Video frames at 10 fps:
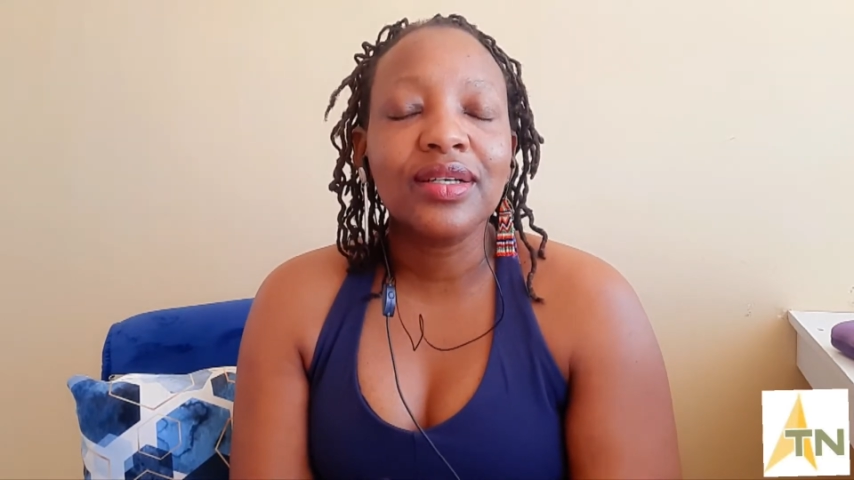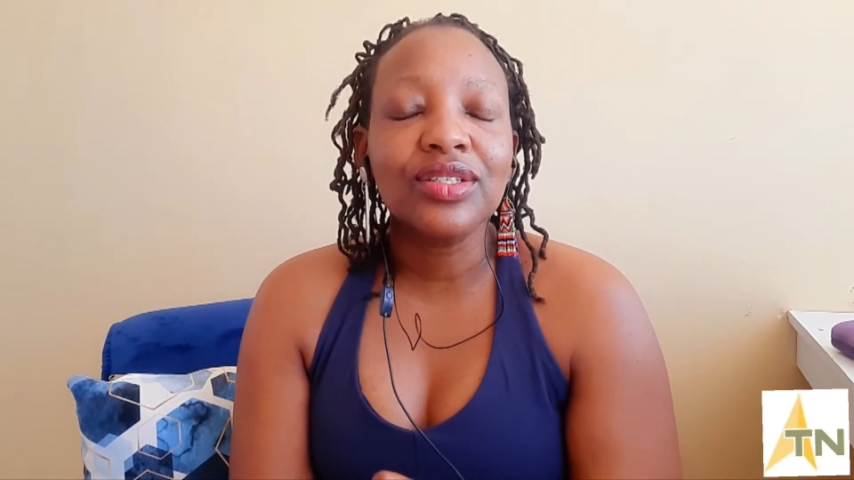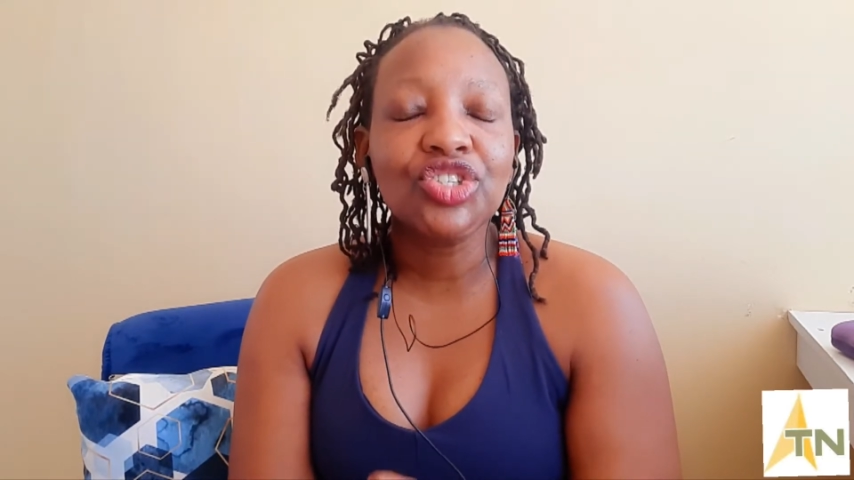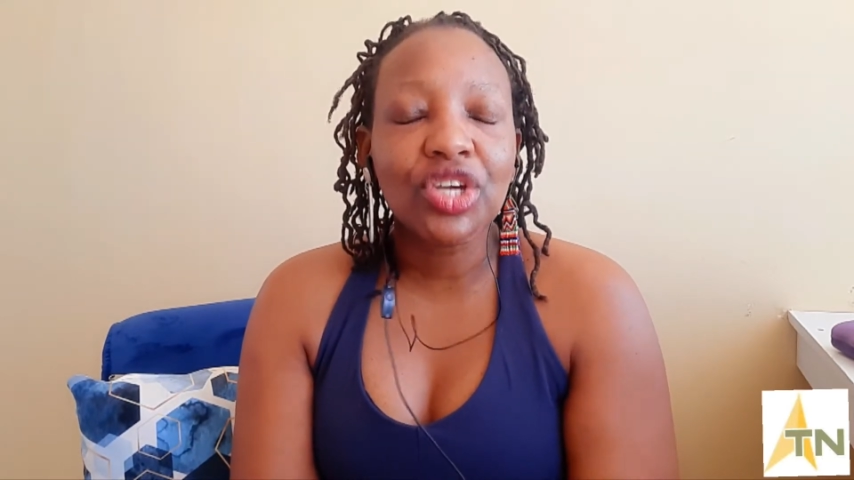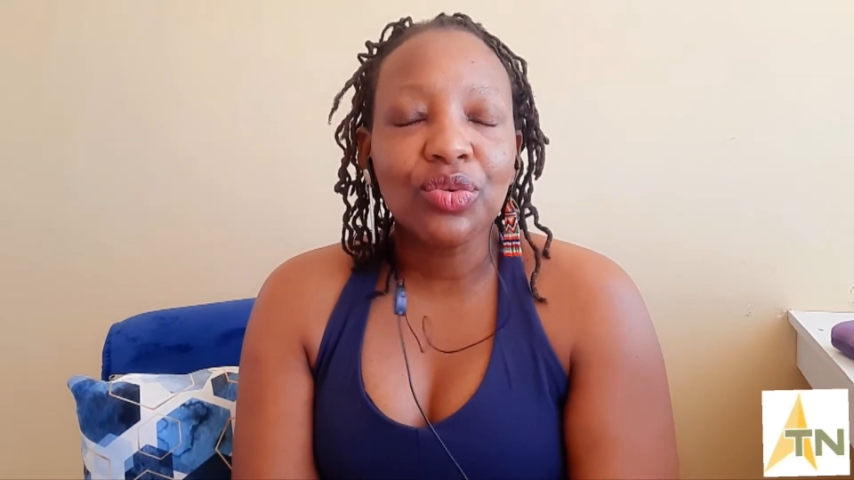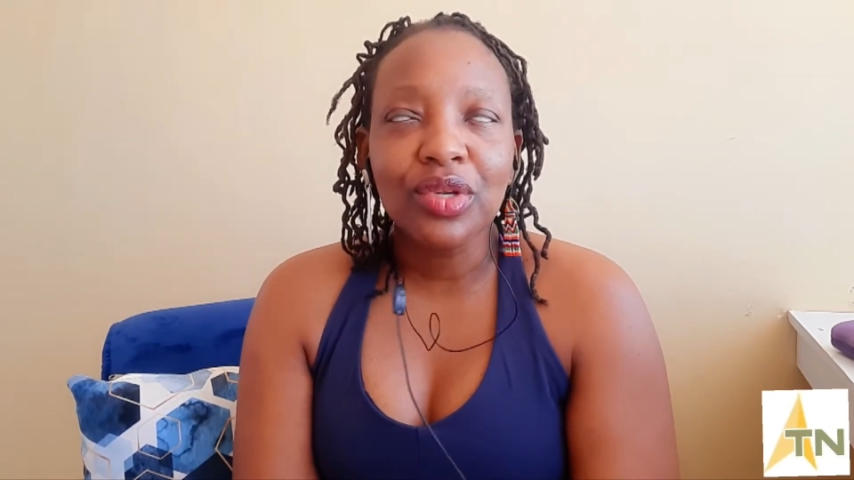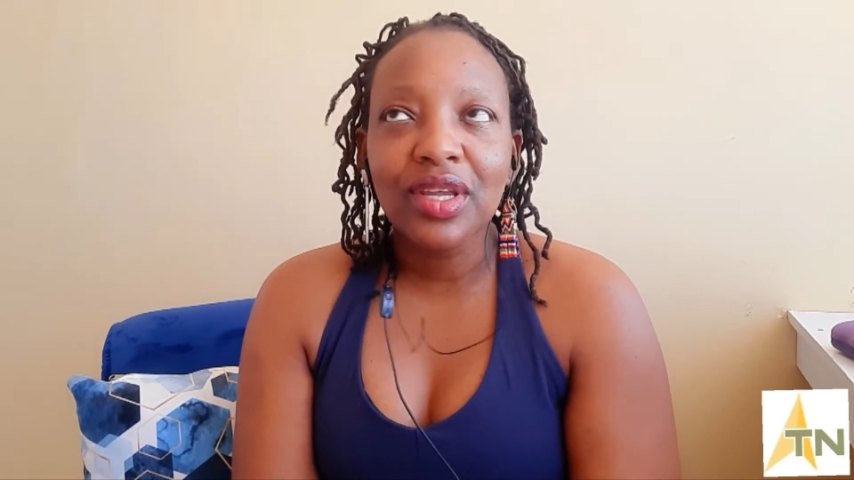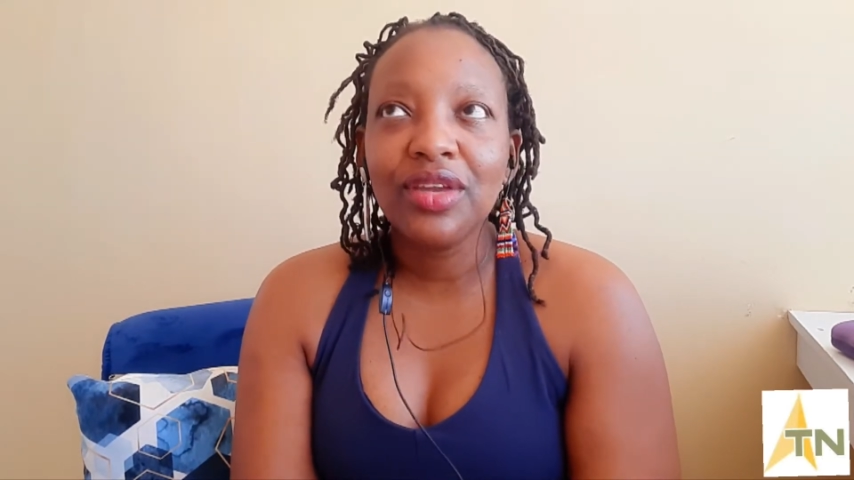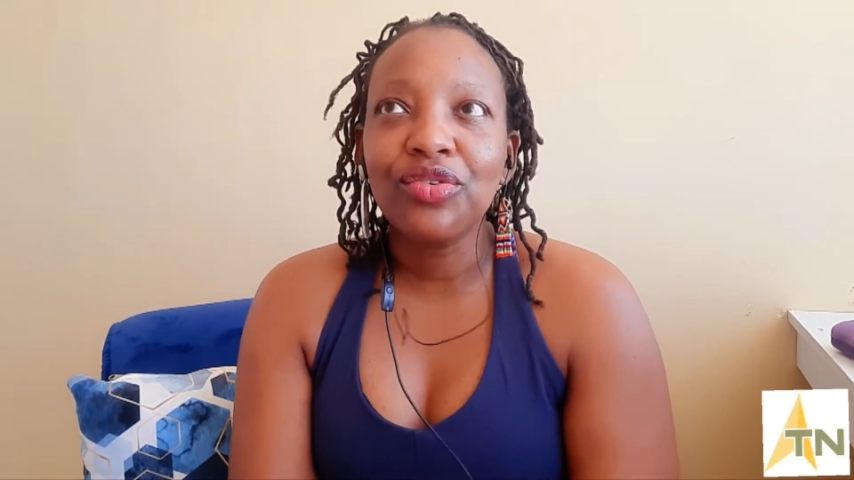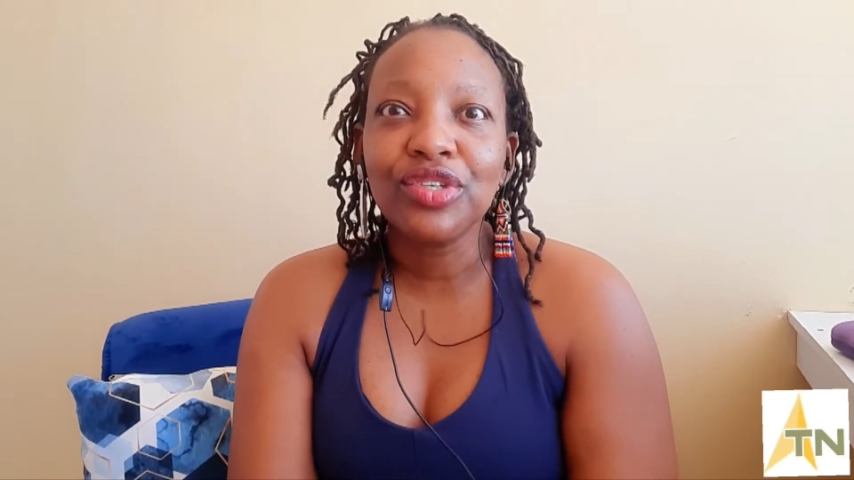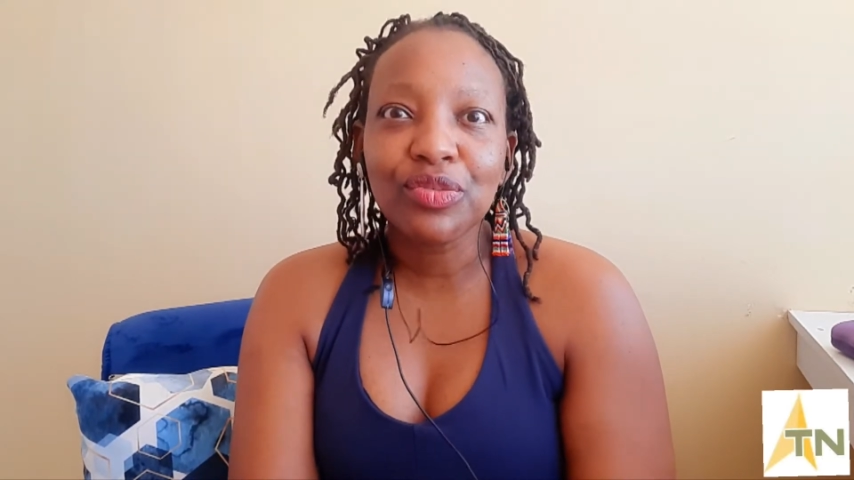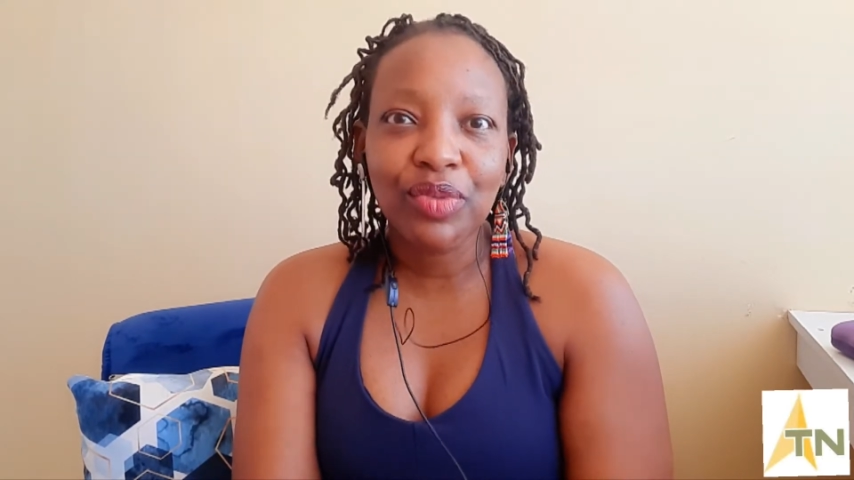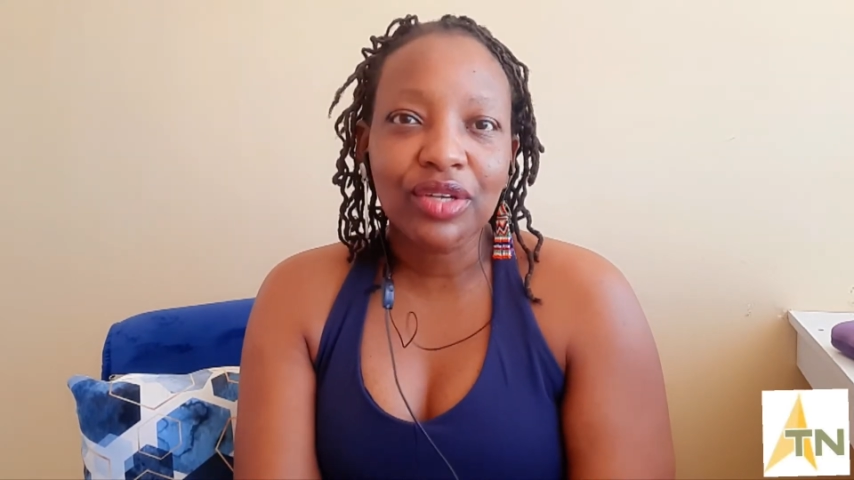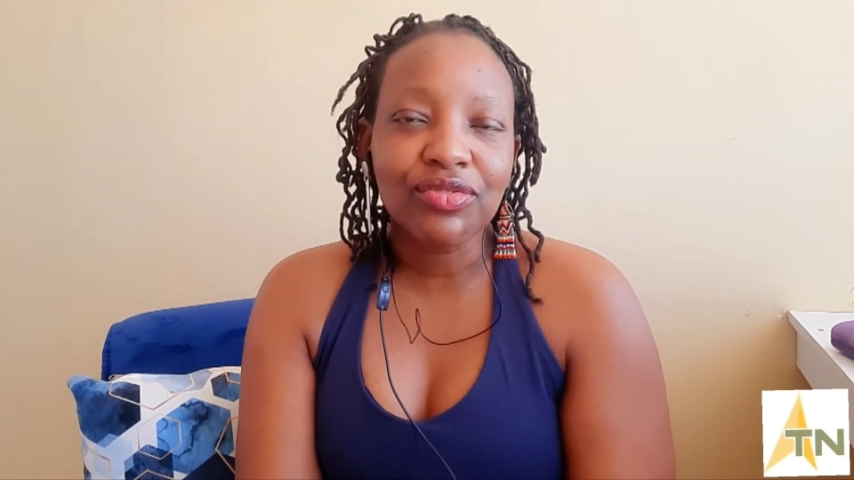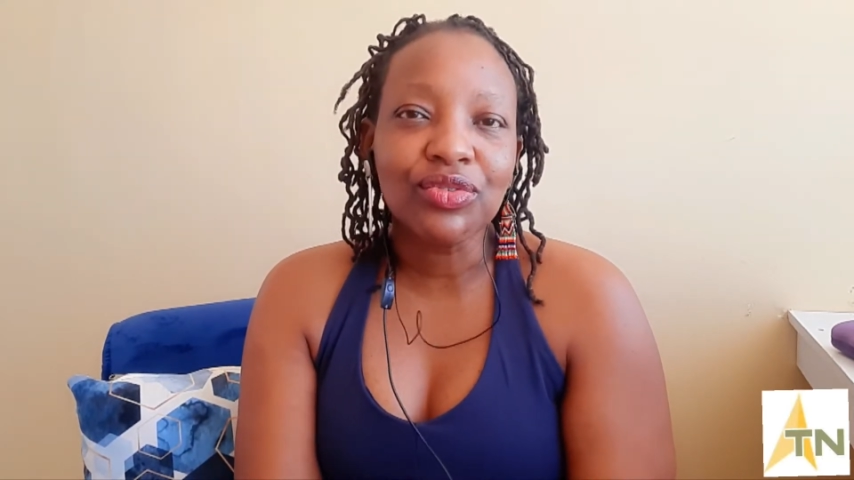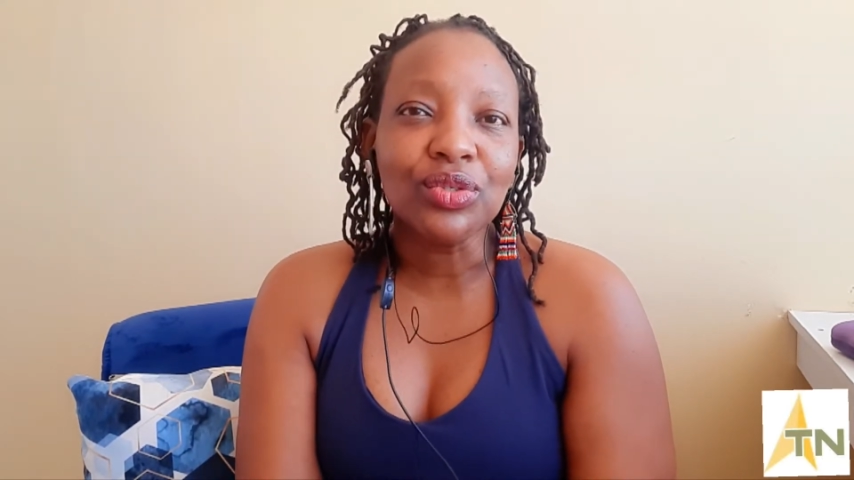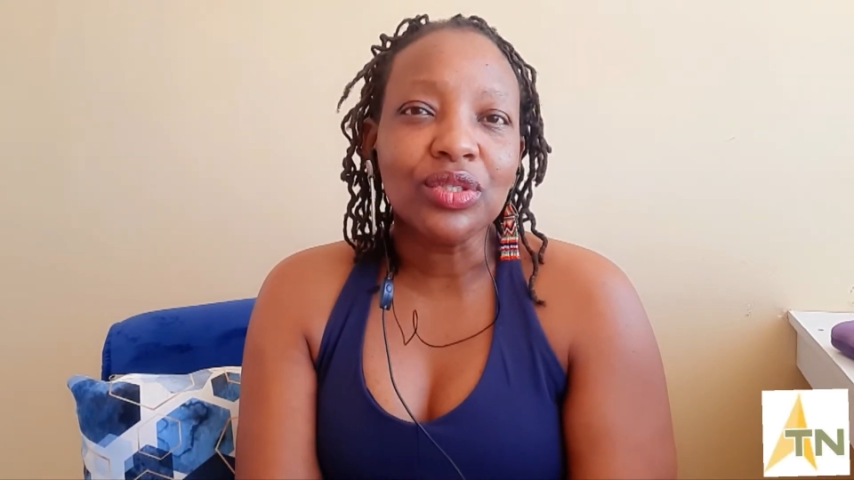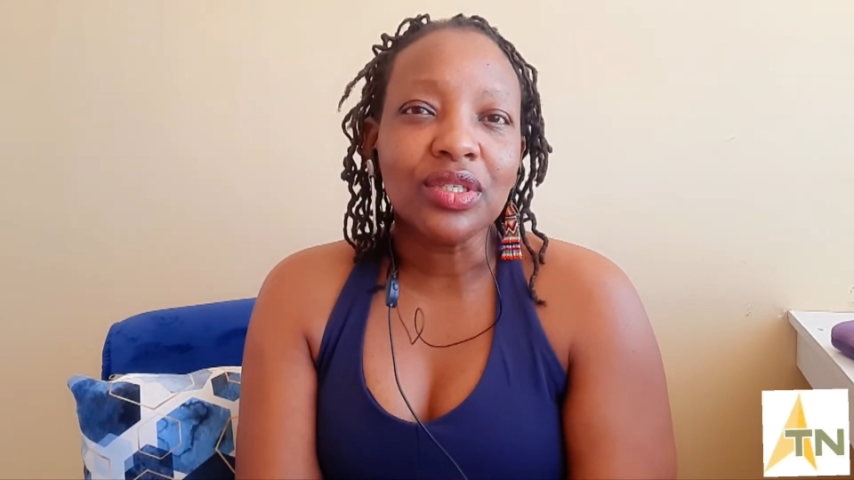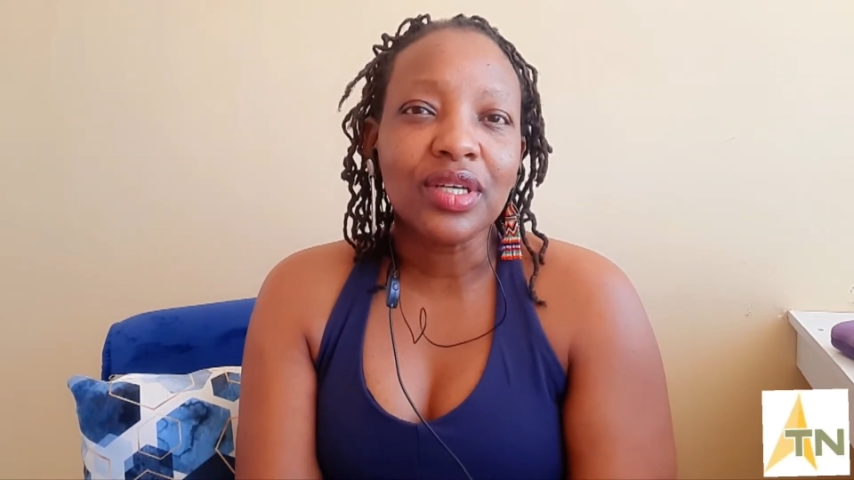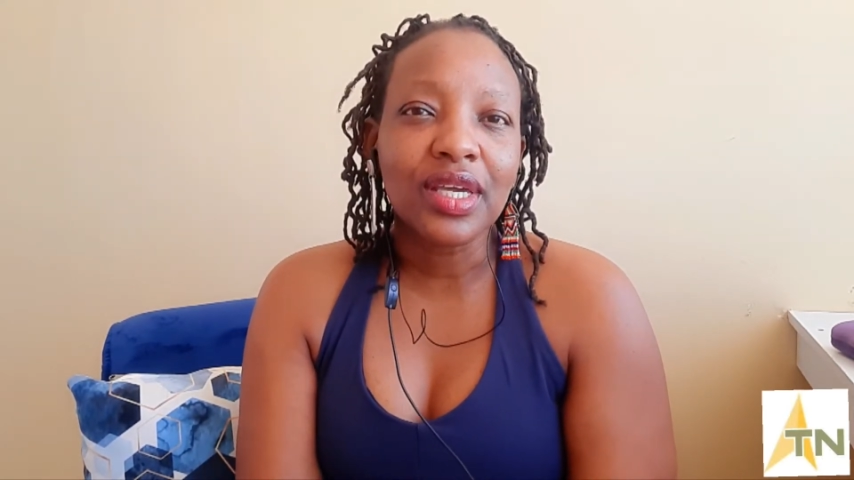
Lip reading: genuine and respectful